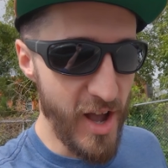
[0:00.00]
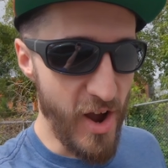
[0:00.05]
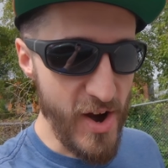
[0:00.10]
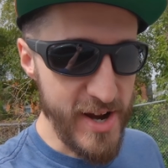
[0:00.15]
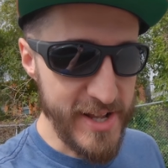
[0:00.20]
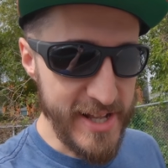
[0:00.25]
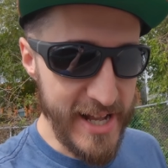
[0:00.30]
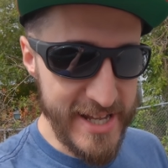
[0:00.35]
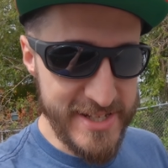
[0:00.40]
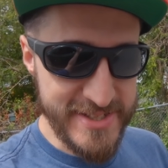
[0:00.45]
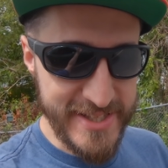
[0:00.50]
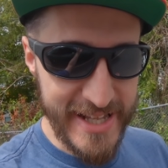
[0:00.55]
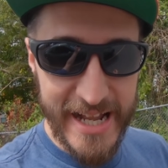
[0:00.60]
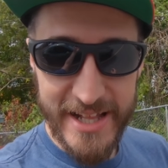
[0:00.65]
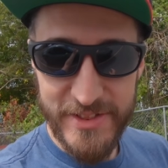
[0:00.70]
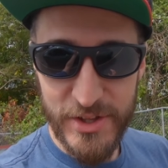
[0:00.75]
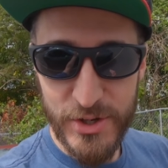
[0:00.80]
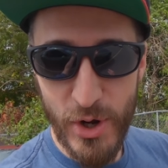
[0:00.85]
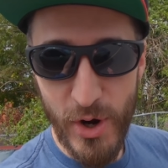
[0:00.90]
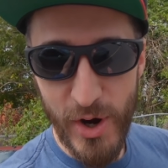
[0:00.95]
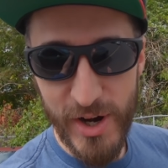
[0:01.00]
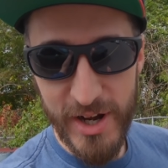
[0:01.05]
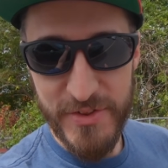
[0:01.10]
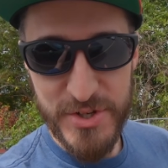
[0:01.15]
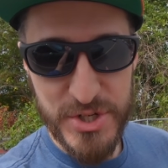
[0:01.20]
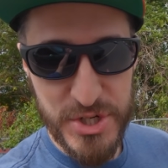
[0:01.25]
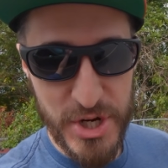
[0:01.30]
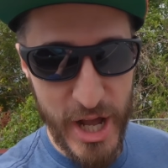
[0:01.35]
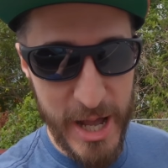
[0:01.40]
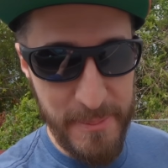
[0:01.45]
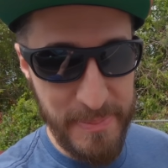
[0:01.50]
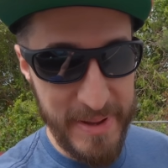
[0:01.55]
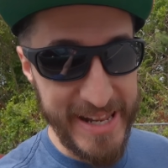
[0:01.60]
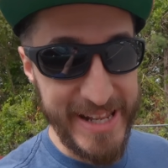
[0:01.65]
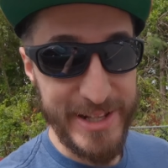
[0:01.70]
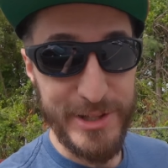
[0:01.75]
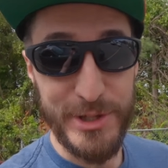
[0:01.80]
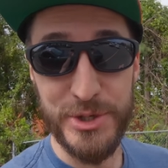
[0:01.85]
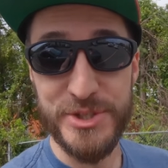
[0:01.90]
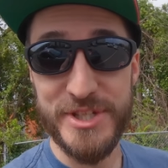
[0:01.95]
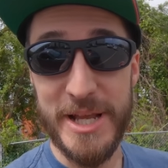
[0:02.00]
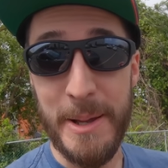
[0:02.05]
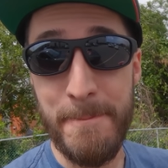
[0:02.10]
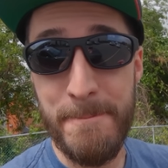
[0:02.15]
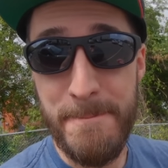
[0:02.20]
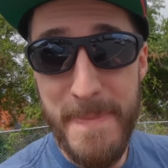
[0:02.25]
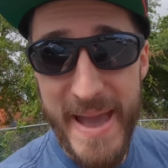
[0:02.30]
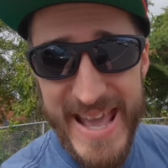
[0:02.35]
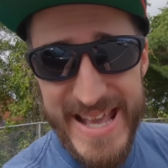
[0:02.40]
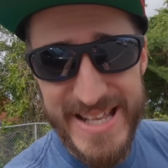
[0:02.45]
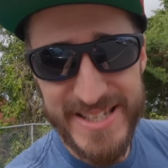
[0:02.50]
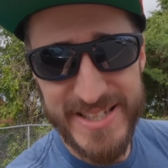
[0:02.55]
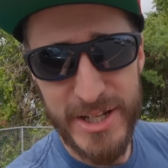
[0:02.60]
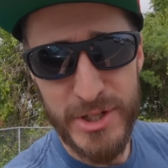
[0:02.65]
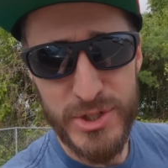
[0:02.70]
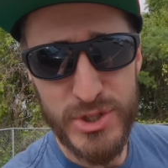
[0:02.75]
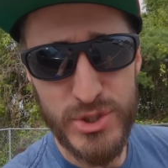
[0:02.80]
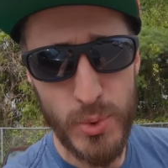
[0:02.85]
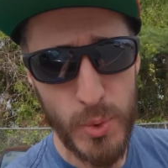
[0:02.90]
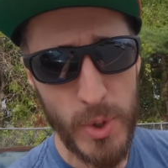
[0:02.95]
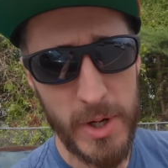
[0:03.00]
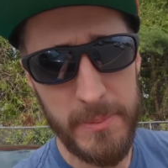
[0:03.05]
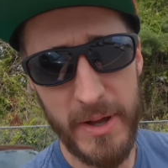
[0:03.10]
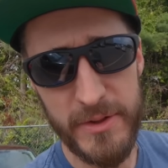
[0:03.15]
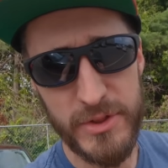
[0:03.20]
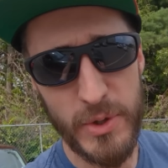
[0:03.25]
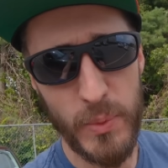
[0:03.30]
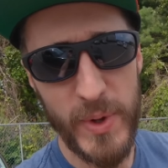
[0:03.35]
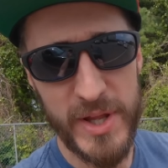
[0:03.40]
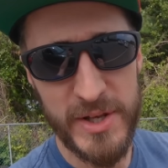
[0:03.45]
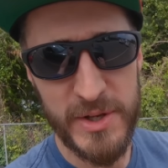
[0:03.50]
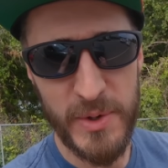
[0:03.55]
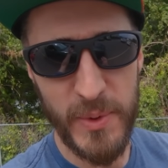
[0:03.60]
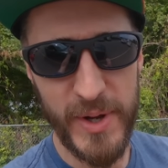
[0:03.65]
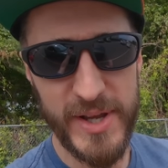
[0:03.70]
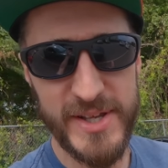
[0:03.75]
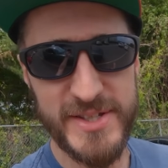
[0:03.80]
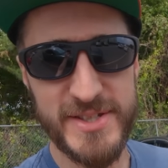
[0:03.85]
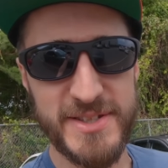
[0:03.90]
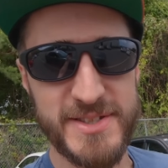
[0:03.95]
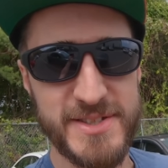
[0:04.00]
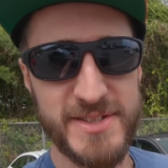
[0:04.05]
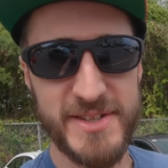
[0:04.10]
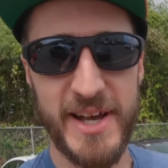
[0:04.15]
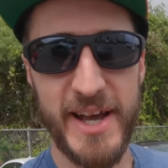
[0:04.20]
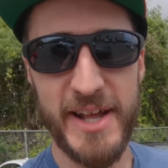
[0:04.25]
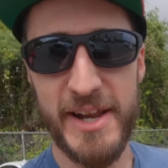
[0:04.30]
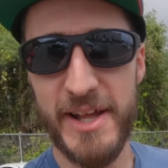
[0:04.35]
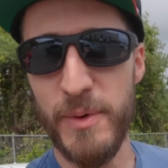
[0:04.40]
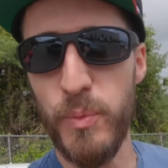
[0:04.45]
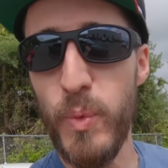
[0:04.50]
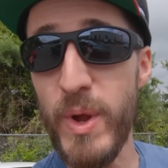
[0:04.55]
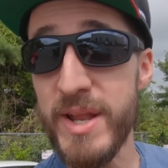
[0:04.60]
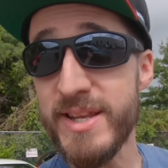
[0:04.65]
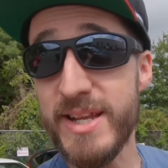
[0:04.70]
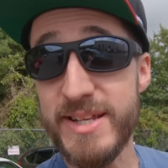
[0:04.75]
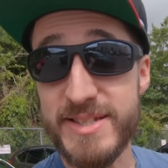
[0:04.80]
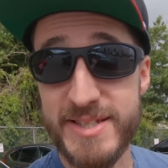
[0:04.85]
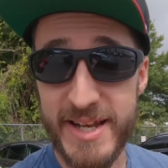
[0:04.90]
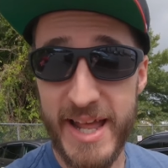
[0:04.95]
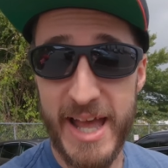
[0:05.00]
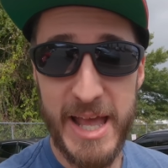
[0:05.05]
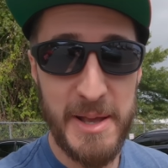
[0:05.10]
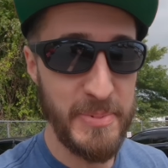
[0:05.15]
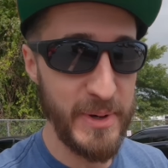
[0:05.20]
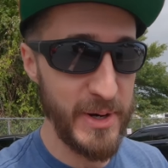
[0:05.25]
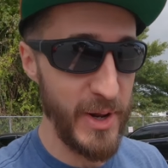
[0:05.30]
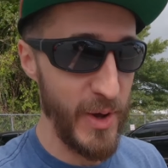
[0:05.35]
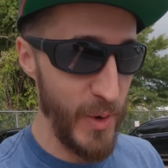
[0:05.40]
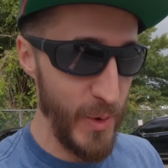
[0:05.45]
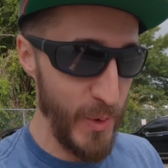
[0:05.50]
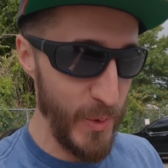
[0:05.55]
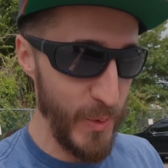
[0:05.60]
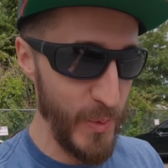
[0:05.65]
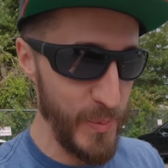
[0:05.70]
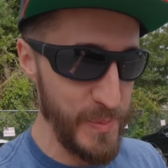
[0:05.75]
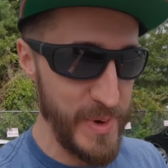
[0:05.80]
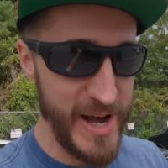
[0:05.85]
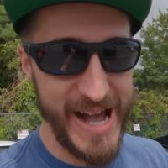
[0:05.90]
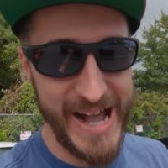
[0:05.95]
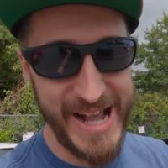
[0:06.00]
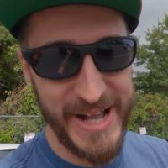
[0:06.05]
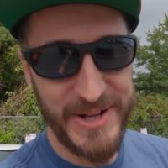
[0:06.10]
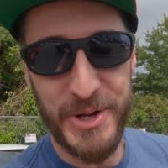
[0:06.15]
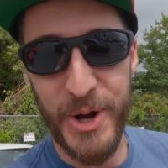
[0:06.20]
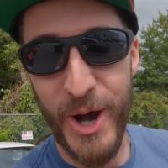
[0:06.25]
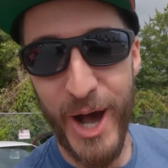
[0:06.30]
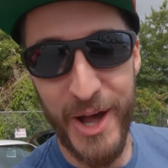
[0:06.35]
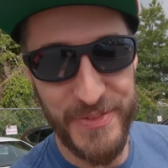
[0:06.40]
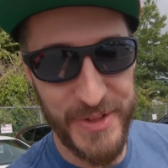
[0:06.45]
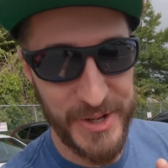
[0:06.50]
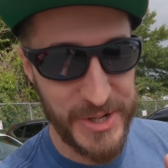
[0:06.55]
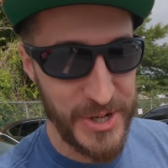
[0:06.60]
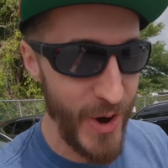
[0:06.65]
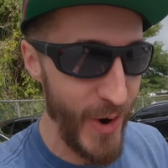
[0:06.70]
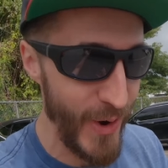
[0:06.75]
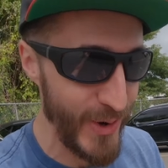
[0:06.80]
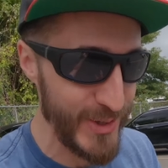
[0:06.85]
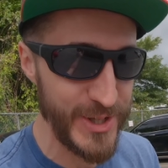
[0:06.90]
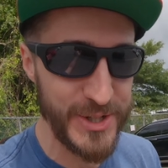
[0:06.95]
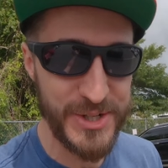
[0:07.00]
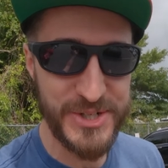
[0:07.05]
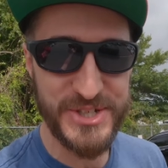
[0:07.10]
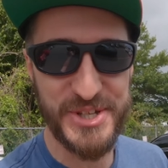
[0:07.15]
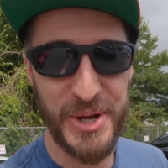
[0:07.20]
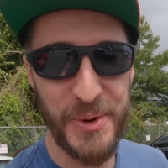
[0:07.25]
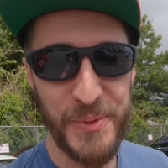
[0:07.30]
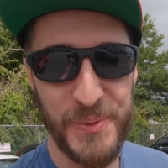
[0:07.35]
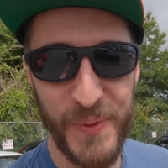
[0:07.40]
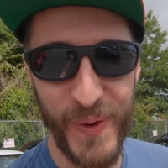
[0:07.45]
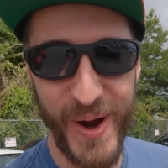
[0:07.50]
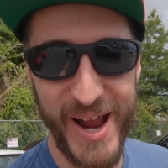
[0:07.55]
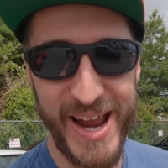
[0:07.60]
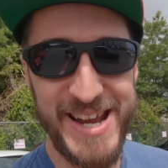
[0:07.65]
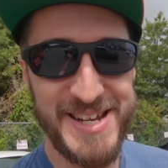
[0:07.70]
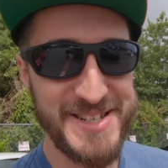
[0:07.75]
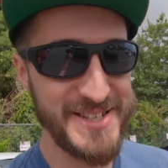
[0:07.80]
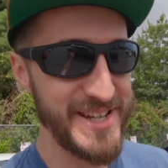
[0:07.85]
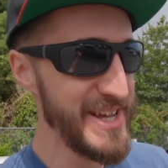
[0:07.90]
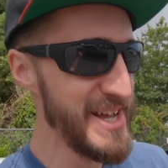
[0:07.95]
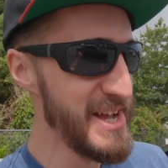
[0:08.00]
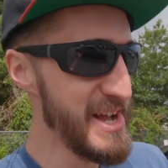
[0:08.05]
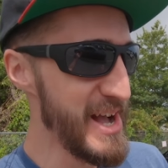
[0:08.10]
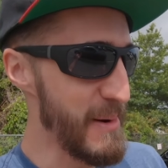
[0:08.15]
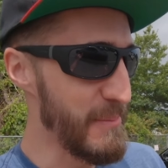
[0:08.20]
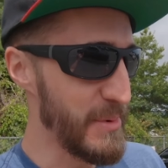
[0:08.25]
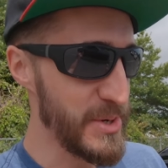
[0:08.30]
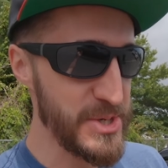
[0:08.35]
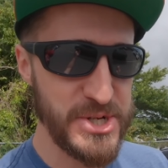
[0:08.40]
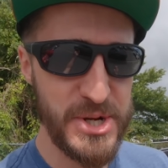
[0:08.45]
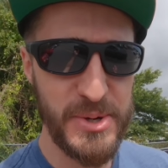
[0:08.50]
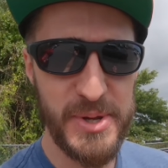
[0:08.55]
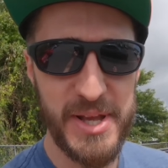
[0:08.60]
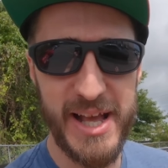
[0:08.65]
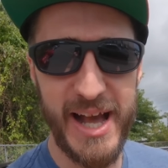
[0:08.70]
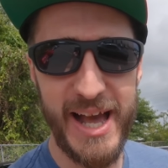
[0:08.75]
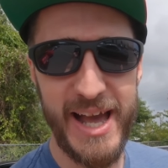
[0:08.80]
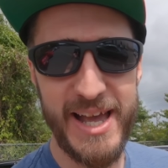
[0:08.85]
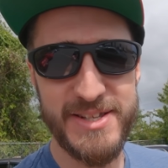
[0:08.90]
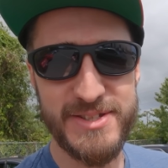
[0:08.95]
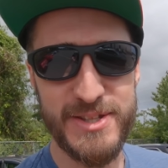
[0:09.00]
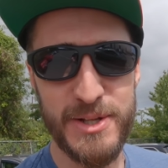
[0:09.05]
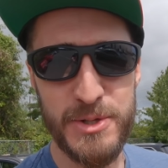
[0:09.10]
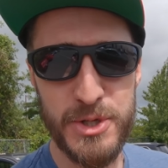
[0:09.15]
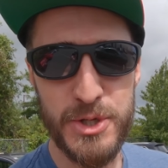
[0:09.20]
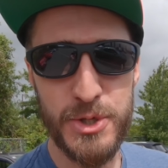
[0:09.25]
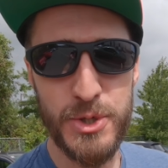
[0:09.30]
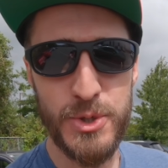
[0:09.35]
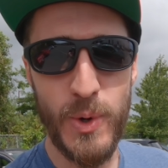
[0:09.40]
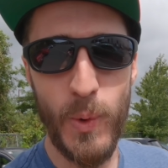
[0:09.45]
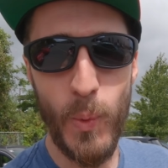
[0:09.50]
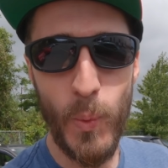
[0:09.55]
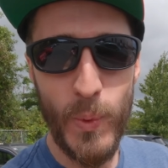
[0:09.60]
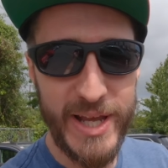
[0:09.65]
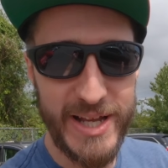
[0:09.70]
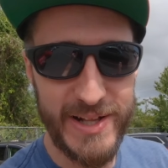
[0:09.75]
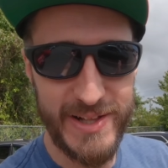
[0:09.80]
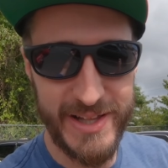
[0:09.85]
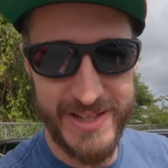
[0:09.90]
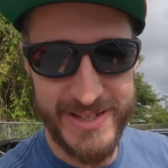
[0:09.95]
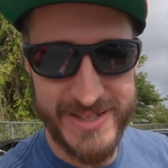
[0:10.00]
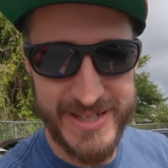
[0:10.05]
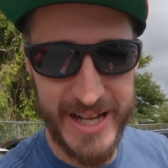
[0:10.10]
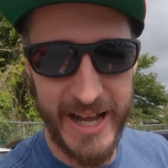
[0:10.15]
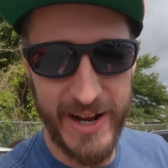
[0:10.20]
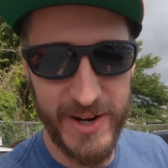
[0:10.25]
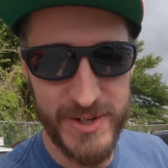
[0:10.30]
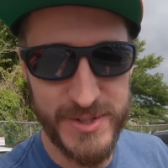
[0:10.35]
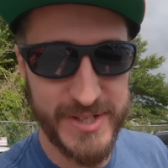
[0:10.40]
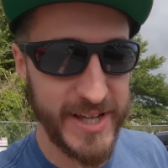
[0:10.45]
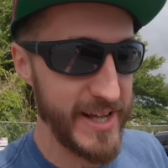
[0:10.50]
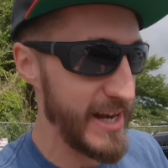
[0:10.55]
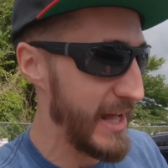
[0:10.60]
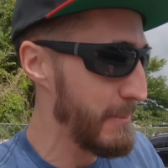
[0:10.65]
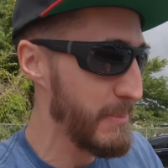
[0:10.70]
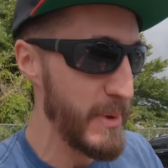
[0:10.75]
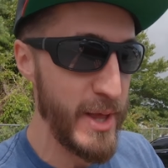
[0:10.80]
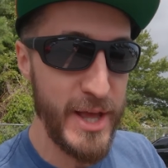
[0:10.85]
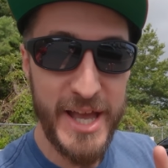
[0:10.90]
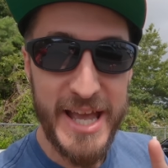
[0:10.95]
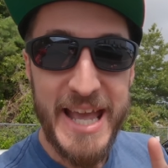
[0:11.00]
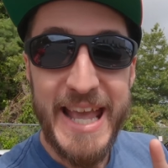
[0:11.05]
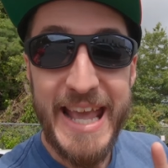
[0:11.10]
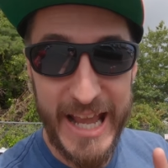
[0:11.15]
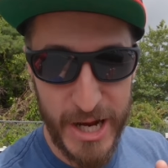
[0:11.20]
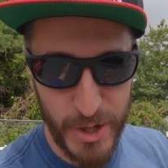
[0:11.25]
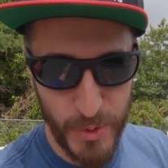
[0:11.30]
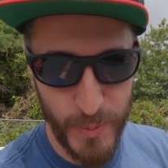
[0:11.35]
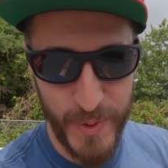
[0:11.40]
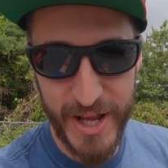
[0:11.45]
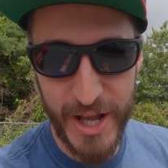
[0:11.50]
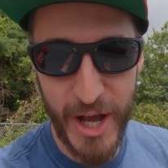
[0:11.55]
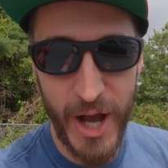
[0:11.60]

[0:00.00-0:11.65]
All right guys, they got the car out of the shop and it looks amazing. Sorry about the wind noise. It's kind of windy today, but oh my God, the car looks so great. I'm gonna show you guys the new wheel and tire setup. Here we